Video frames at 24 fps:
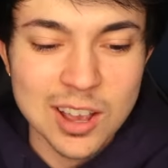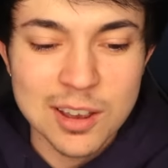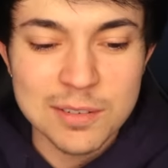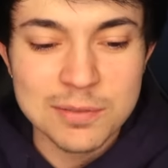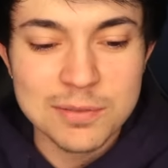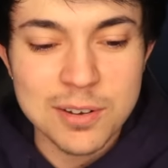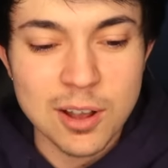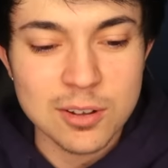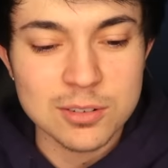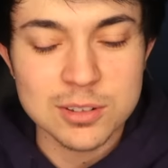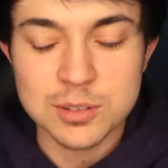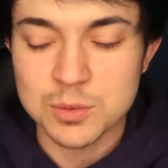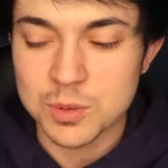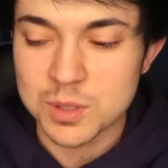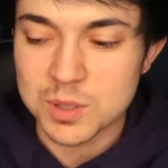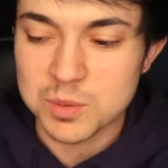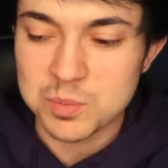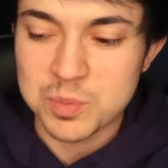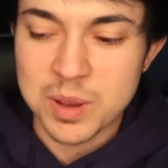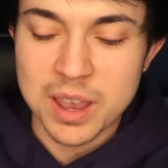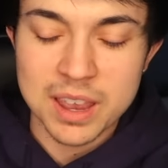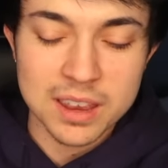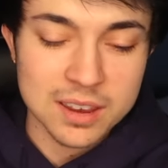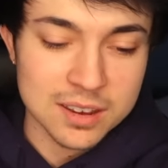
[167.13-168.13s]
I felt was
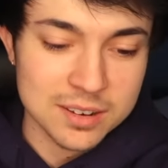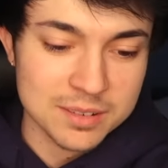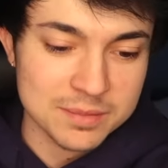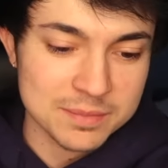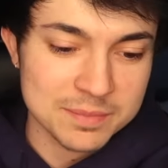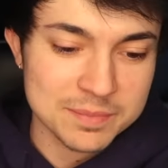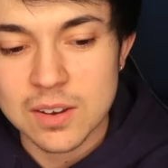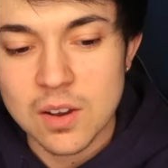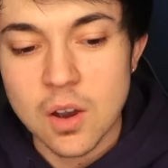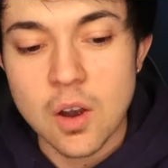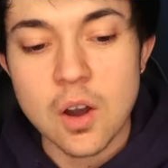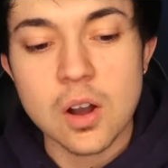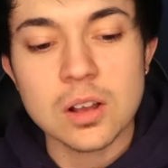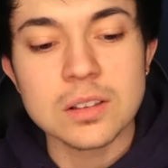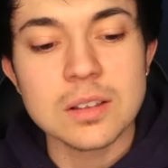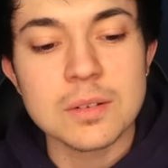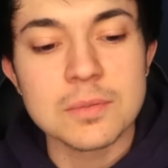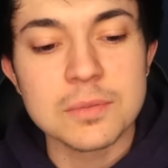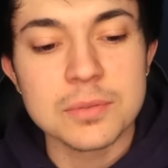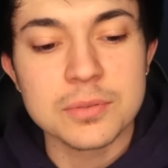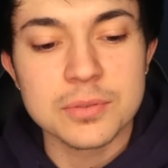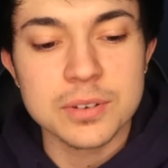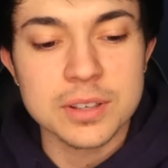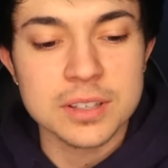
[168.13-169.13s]
pain. All
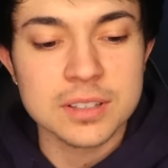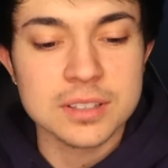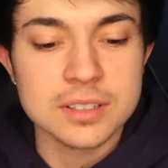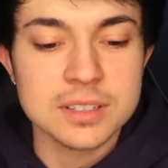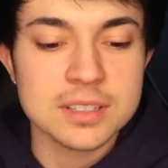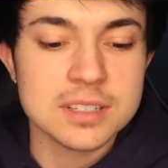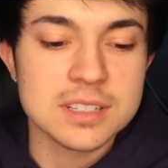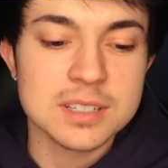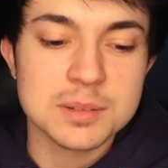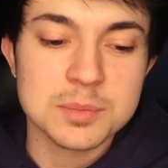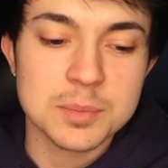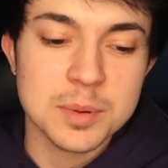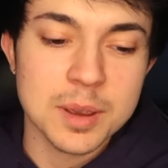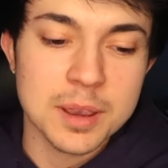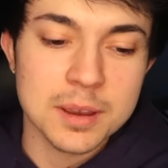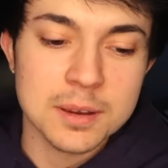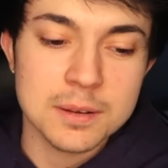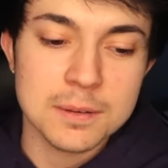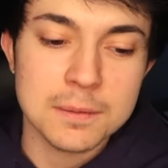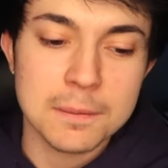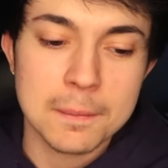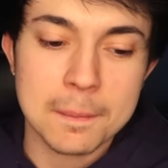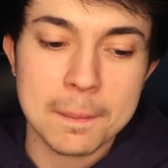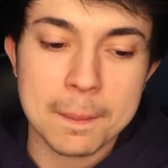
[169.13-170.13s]
I'm feeling is
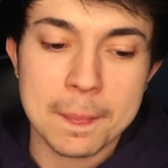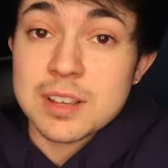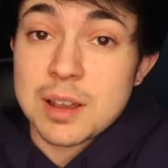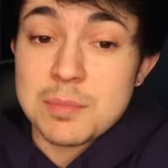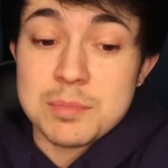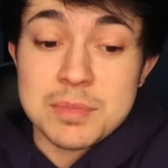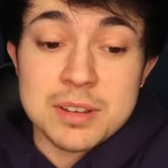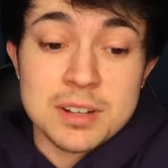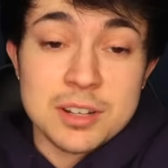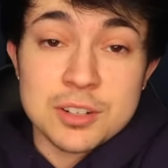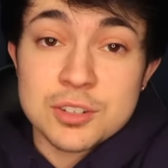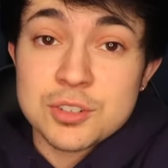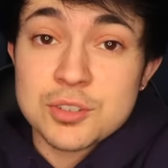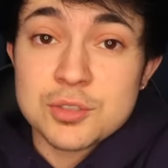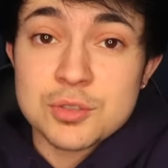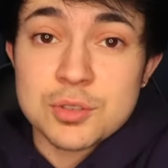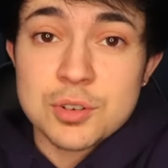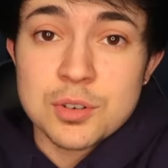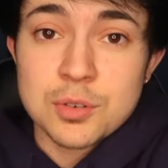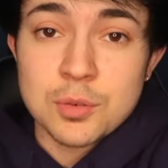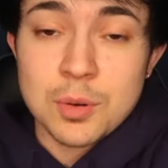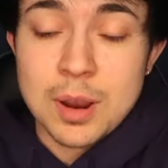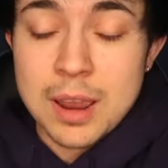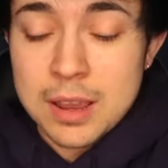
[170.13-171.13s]
pain. I mean, it's
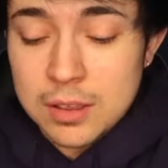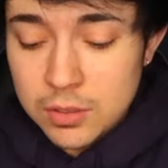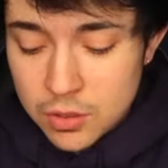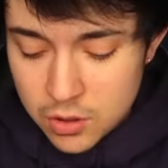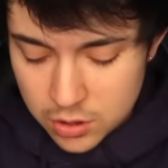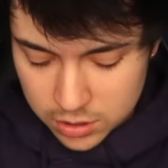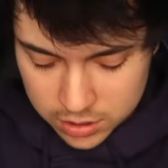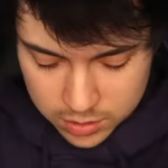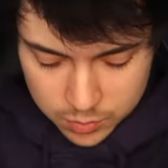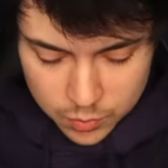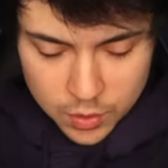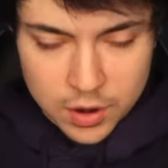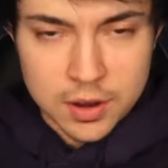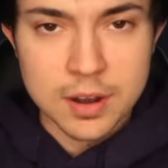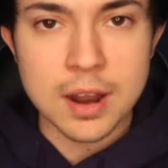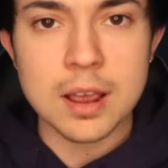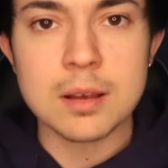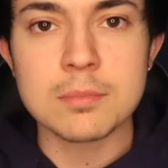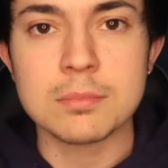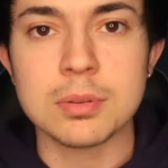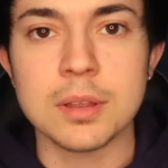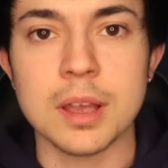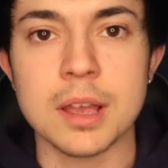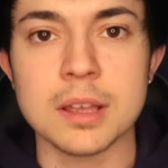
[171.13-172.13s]
true. Hey, look, I'm wearing
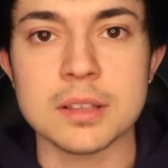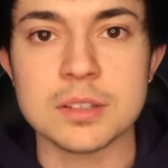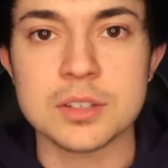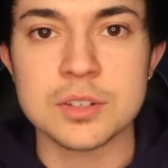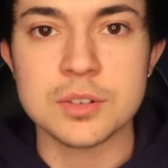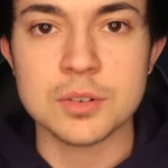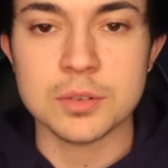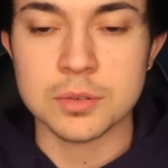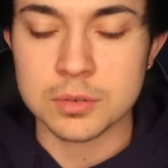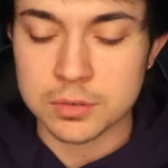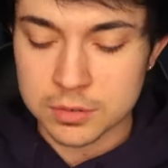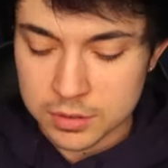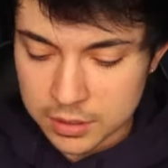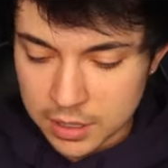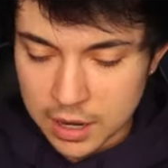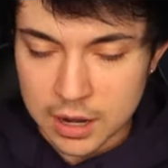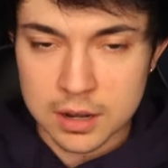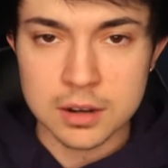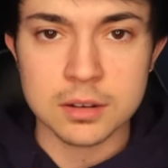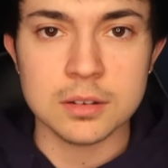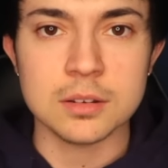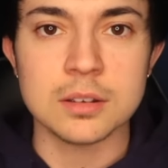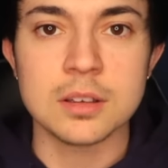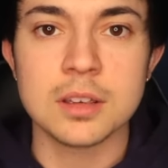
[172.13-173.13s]
eggplant too.
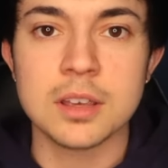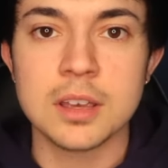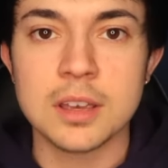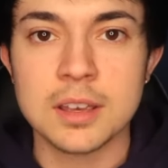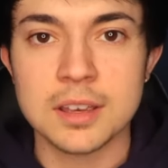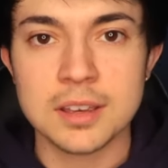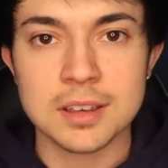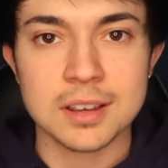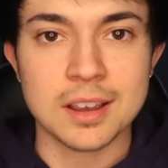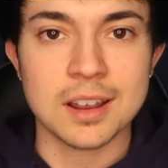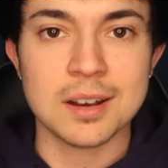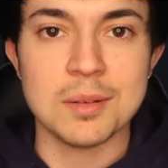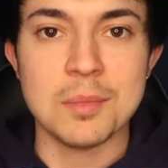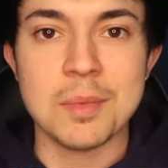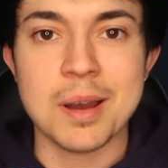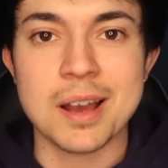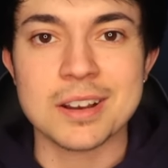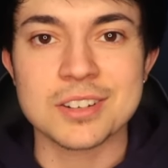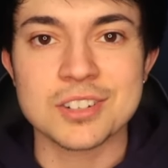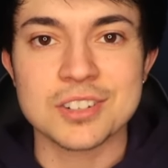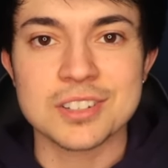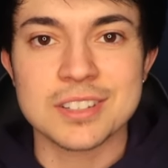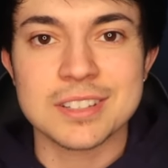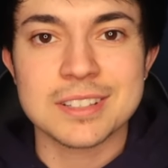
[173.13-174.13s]
Kind of. Kind of
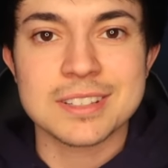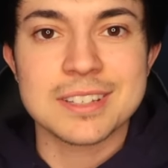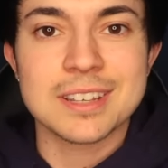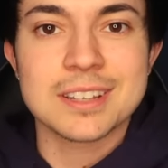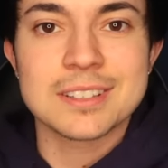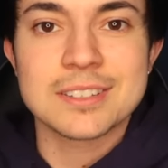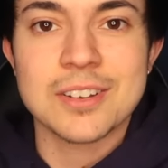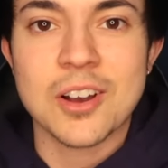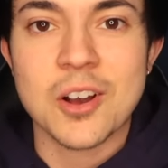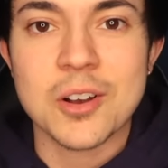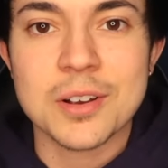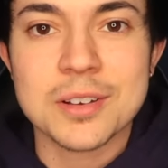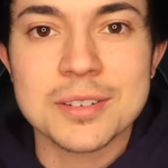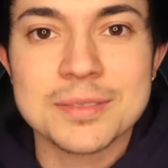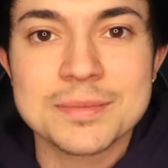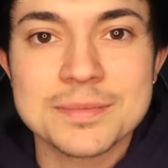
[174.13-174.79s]
matches the TikTok.